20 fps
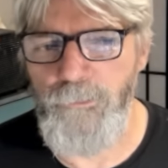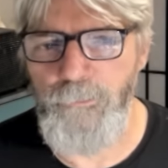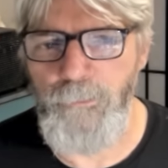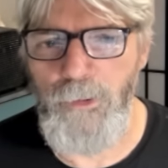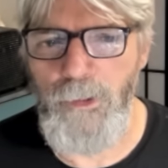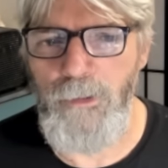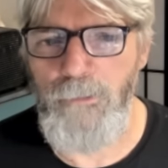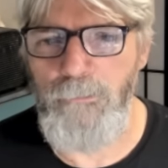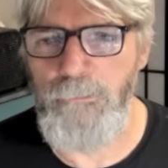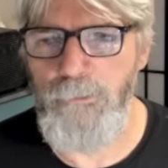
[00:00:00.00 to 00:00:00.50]

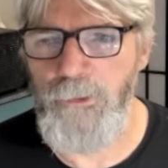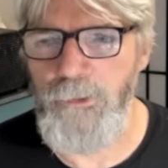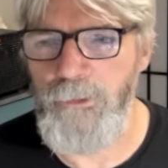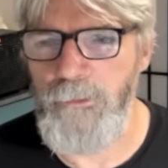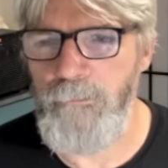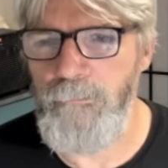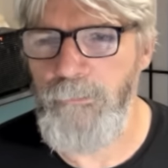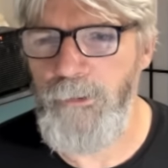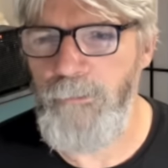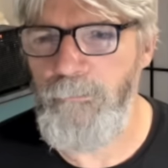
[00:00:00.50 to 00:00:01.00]

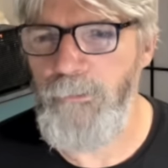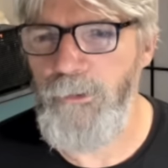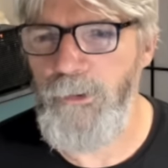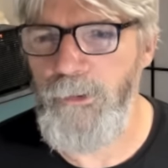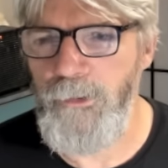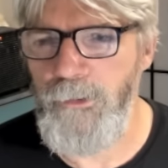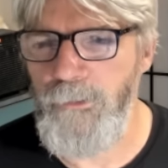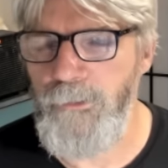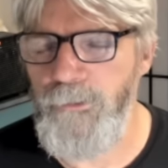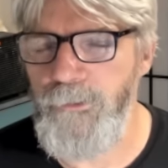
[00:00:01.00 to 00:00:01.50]
probably maybe
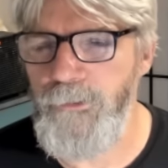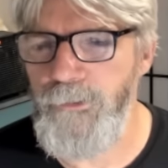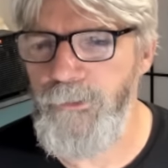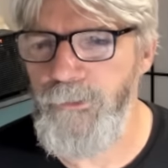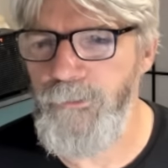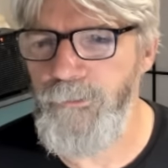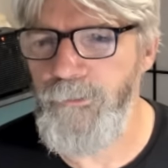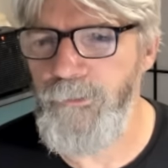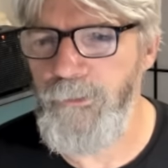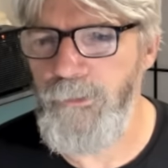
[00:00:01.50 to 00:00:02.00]
100
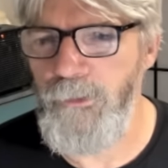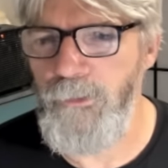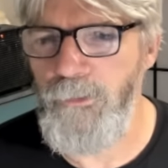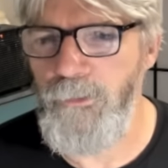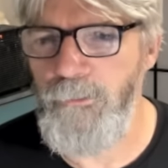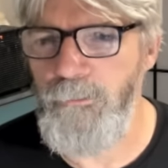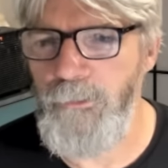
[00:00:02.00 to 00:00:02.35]
years ago